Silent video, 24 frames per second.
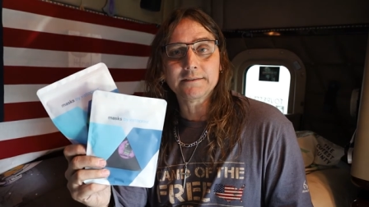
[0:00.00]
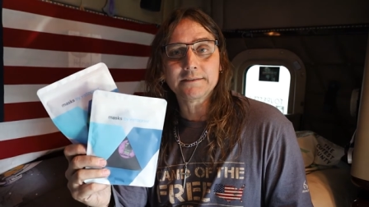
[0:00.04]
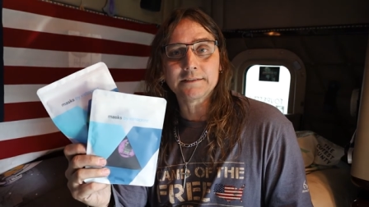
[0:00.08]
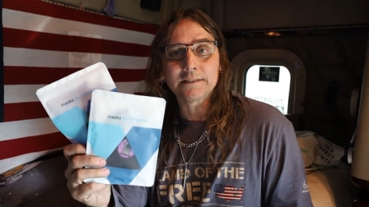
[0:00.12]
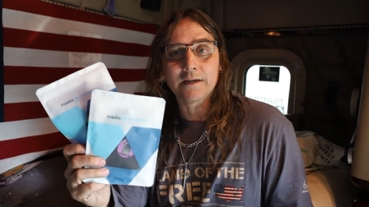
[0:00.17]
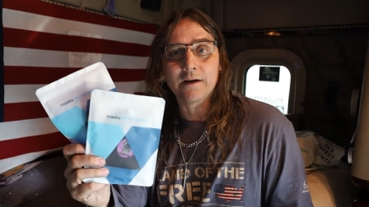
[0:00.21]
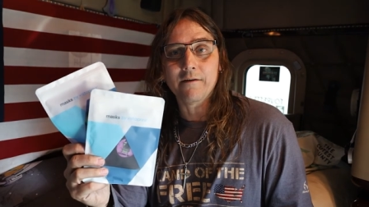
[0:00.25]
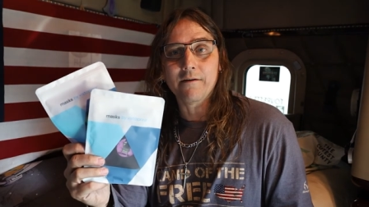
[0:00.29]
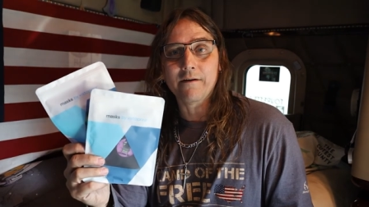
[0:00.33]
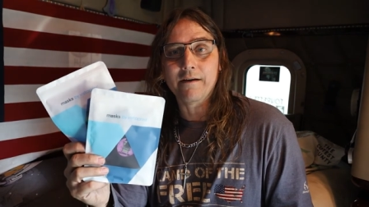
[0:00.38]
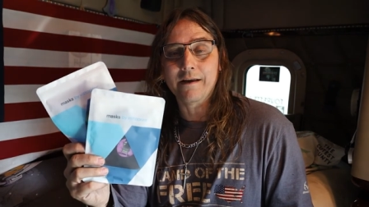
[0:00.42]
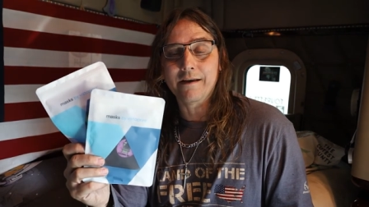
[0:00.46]

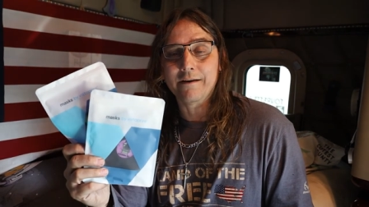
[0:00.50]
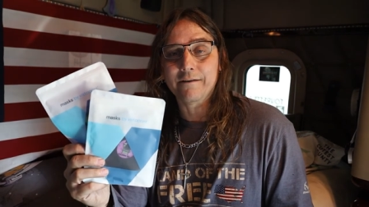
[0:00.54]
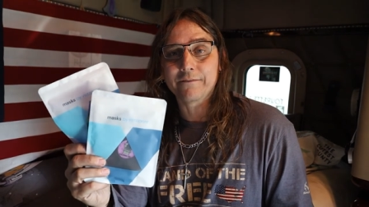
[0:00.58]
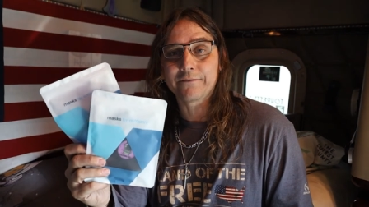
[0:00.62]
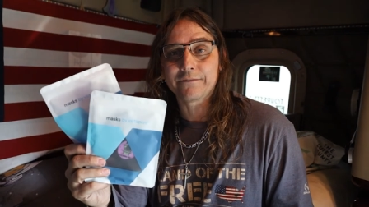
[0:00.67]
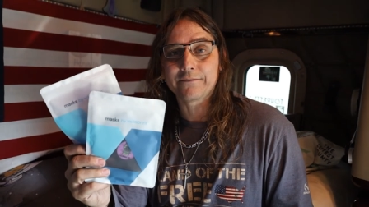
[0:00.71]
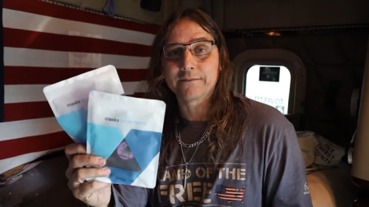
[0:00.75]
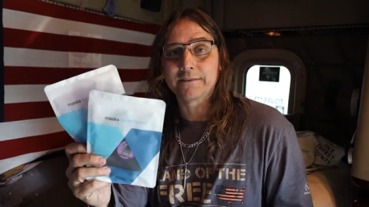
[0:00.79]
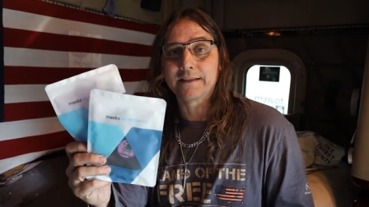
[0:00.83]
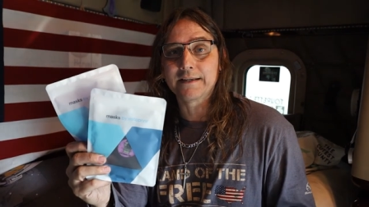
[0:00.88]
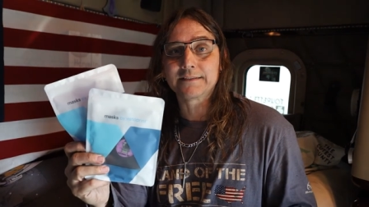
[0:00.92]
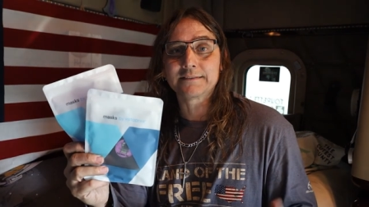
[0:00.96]
So if
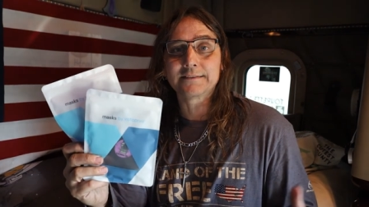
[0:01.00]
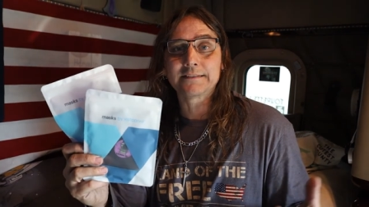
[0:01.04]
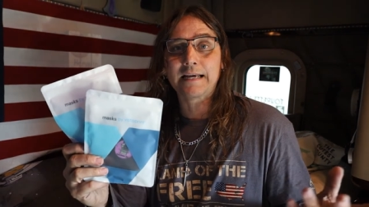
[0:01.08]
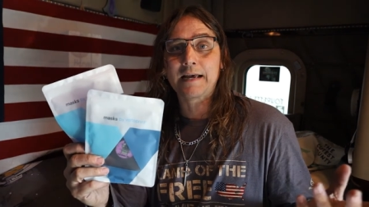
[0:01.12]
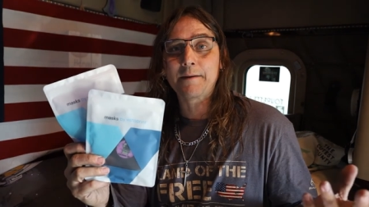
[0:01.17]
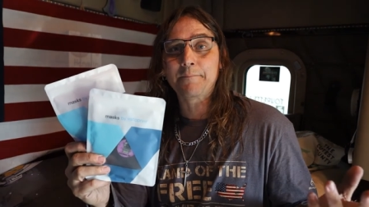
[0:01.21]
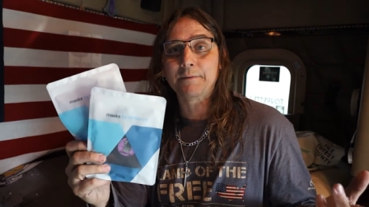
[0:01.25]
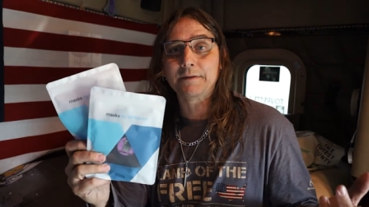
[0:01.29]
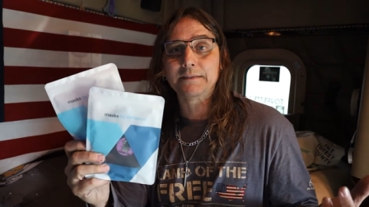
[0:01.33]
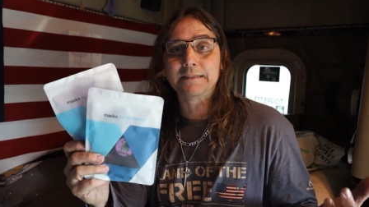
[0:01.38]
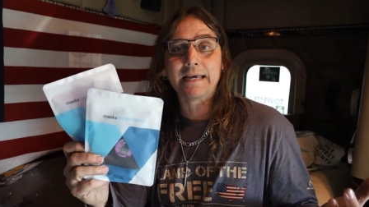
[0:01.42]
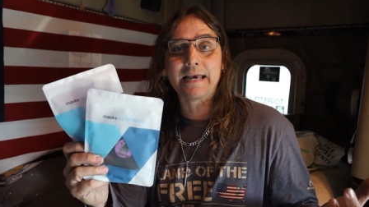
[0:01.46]
this
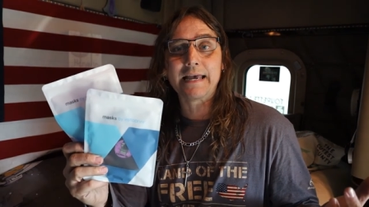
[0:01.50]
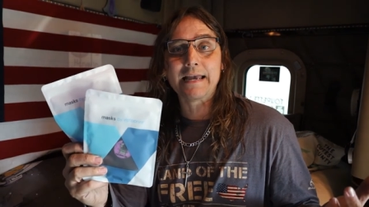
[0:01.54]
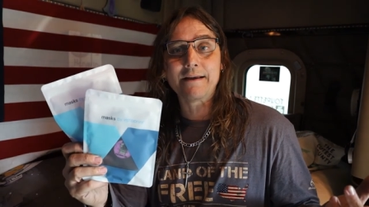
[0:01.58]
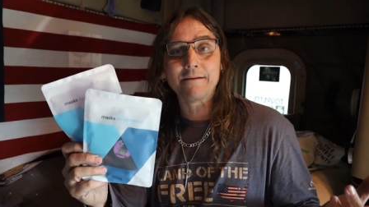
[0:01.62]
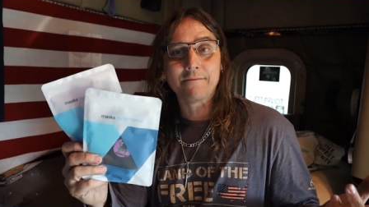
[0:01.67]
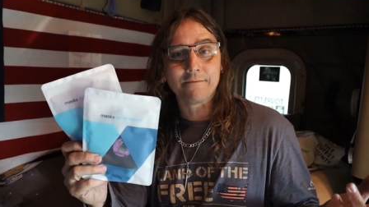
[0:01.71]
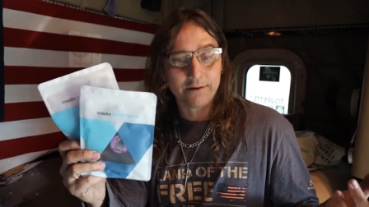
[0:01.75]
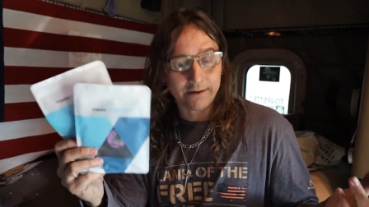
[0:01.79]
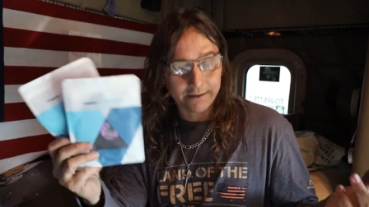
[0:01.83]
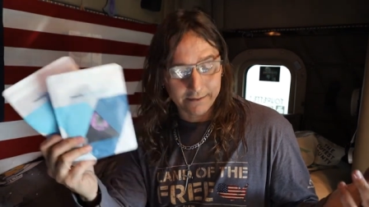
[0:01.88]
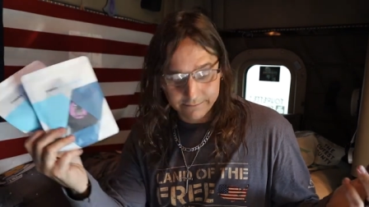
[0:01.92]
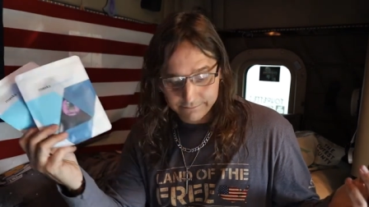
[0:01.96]
type of
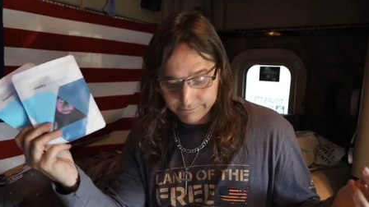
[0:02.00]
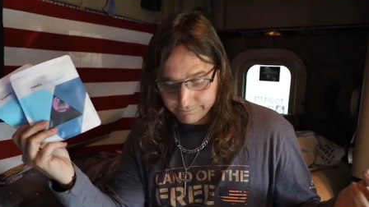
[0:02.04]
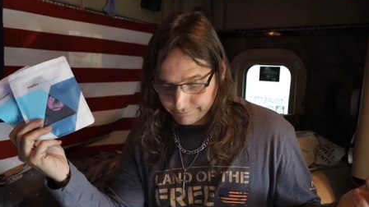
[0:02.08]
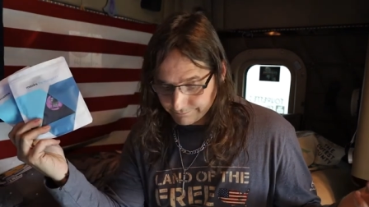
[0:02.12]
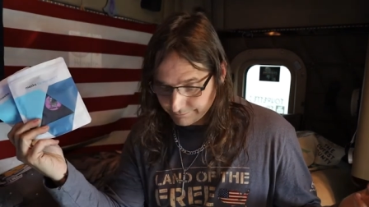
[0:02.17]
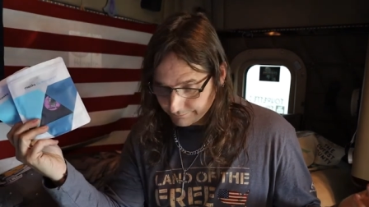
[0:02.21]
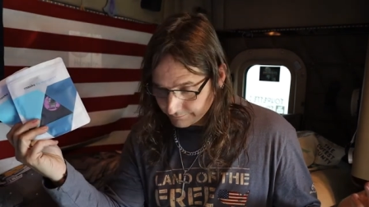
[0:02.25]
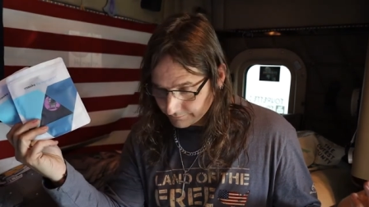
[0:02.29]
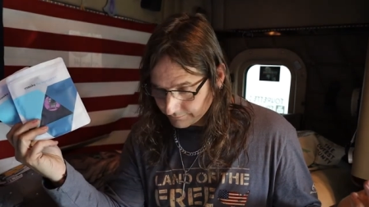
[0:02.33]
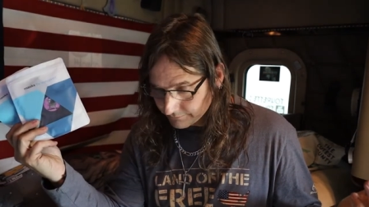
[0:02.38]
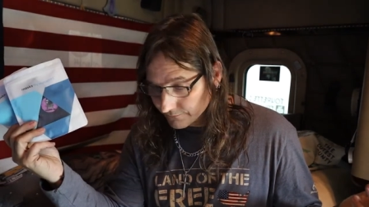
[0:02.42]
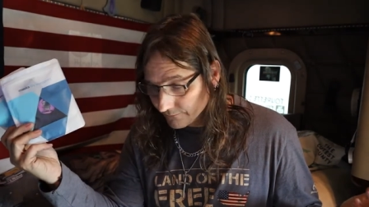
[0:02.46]
day when
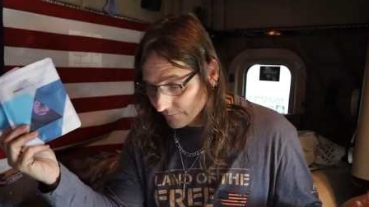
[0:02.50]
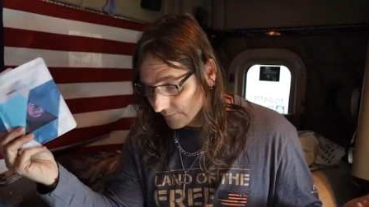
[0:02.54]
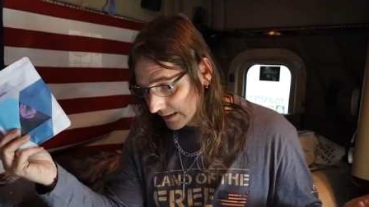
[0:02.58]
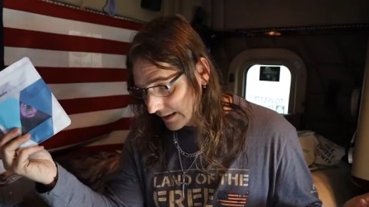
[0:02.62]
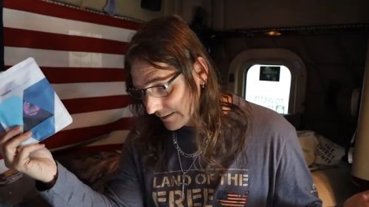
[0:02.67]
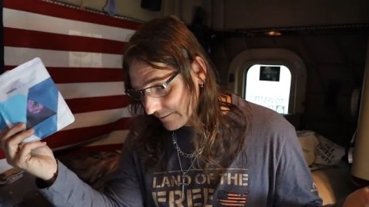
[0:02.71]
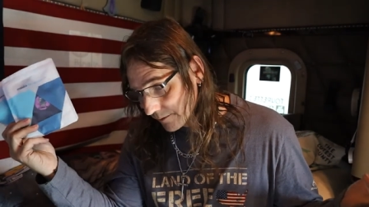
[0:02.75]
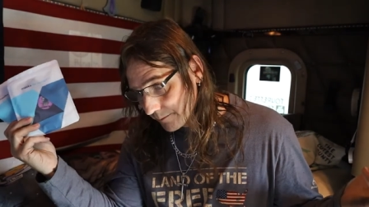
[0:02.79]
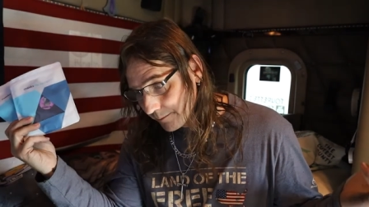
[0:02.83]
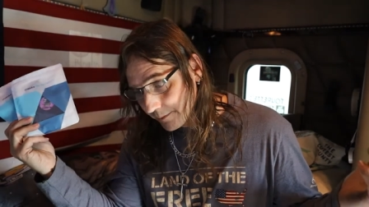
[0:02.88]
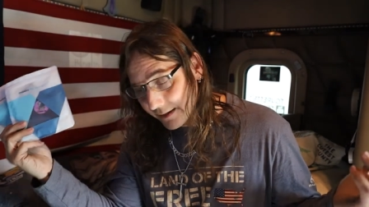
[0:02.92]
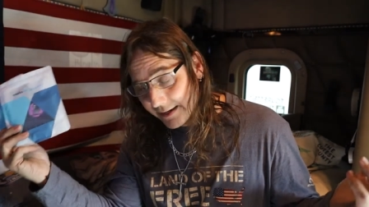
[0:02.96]

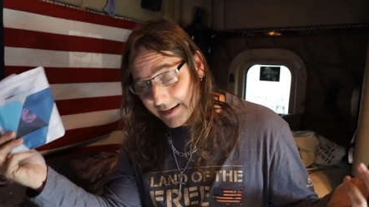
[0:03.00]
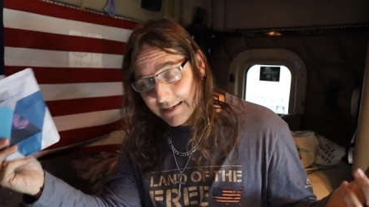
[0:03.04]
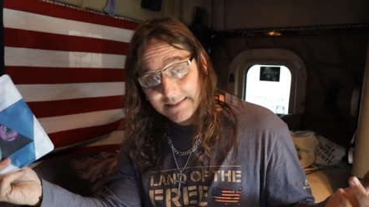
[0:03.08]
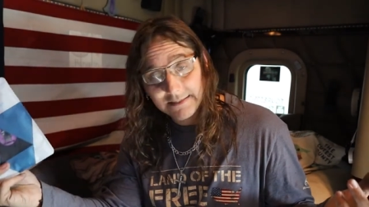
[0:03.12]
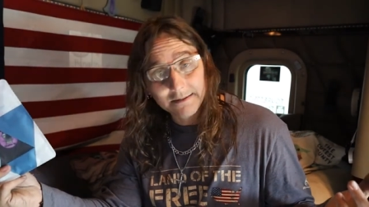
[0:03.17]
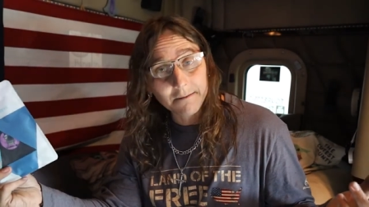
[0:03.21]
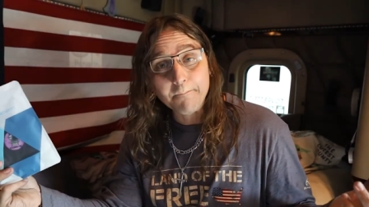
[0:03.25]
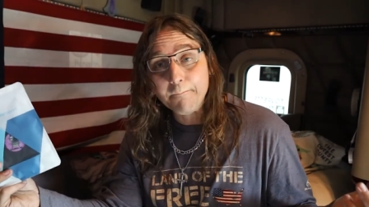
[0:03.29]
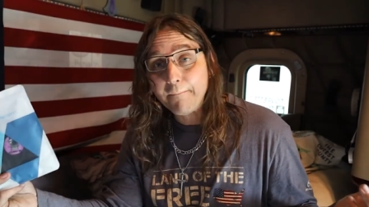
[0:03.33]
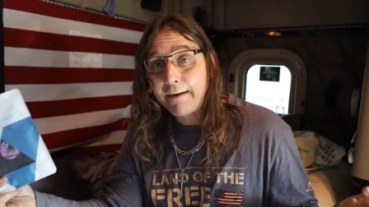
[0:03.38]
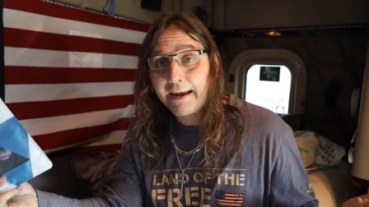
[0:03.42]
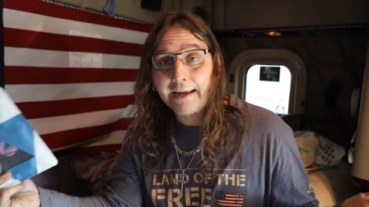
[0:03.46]
everybody's
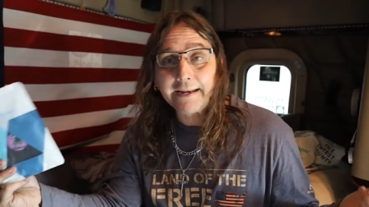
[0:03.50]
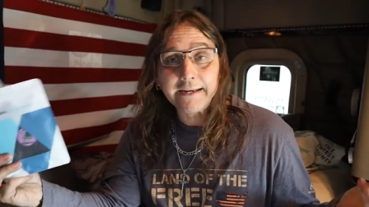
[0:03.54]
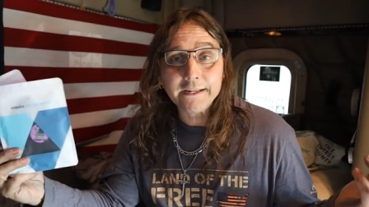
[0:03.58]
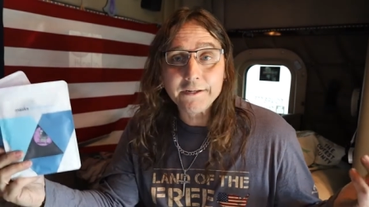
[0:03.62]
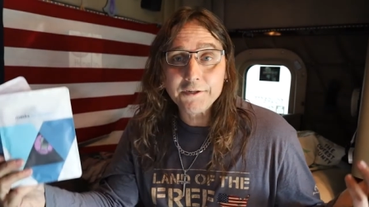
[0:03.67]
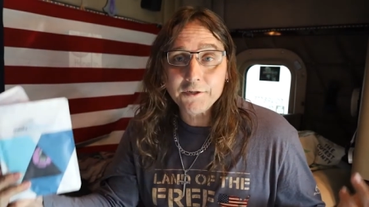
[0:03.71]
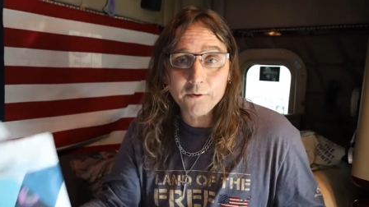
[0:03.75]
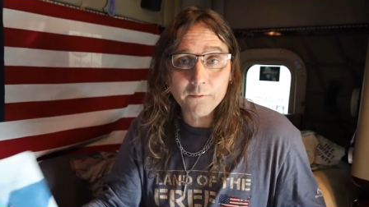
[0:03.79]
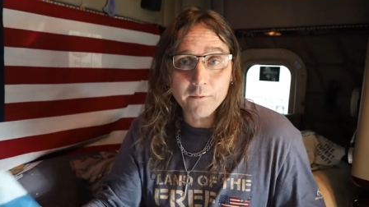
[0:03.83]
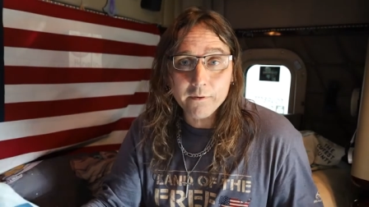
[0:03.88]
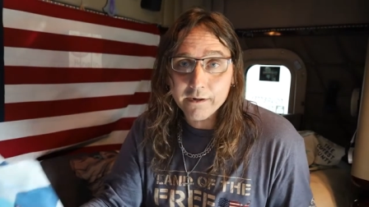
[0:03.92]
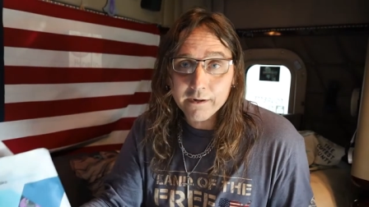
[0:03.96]

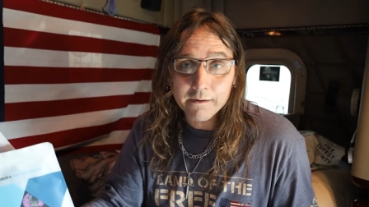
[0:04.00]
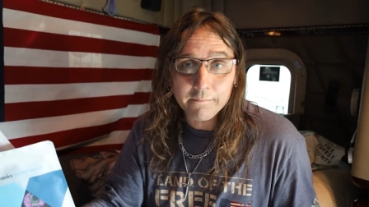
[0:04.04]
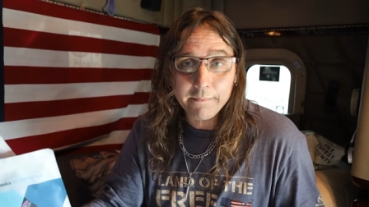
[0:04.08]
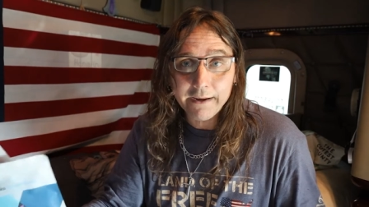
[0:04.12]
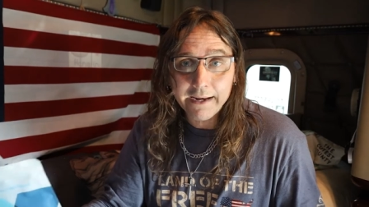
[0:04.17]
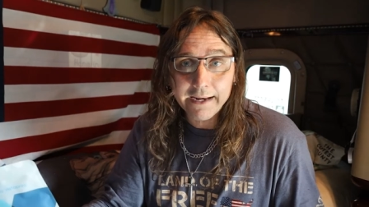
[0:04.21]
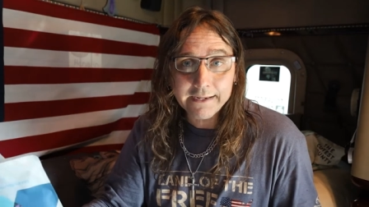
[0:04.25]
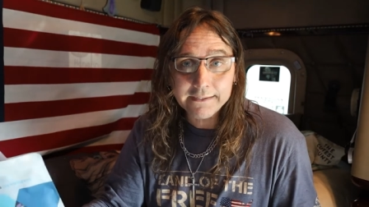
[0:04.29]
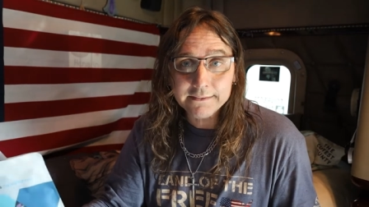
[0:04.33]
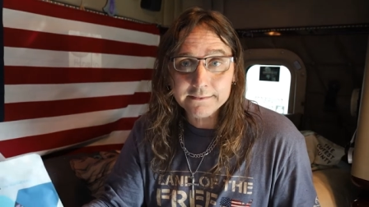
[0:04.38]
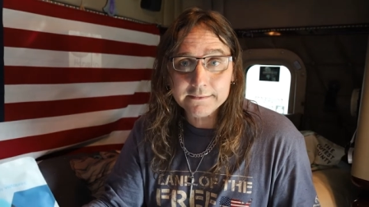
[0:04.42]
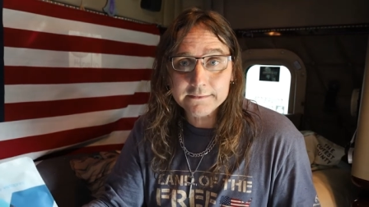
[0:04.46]
demanding you wear a
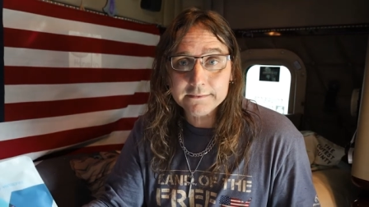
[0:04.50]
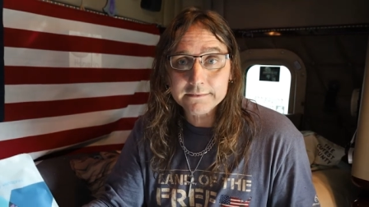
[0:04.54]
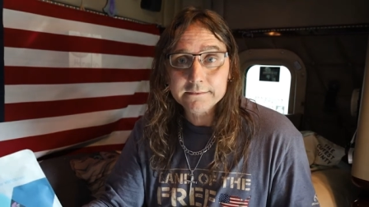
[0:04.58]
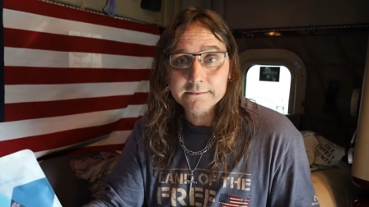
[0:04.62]
mask,